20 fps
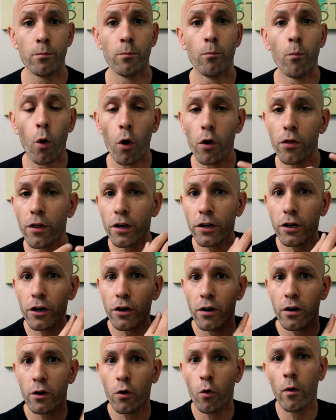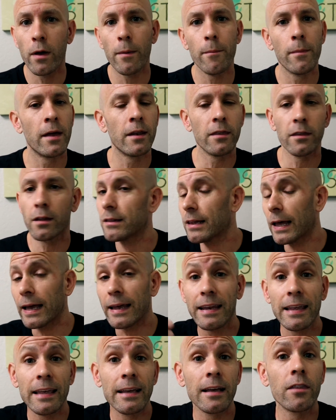more than your equipment and the
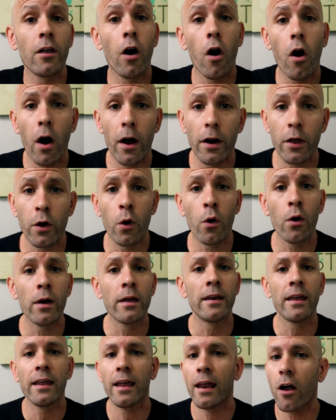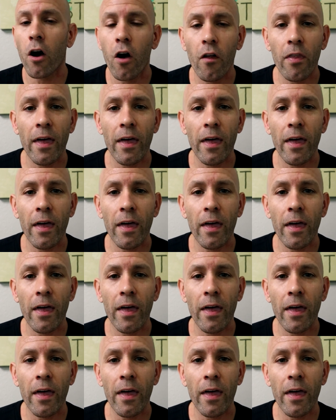lighting and the audio and all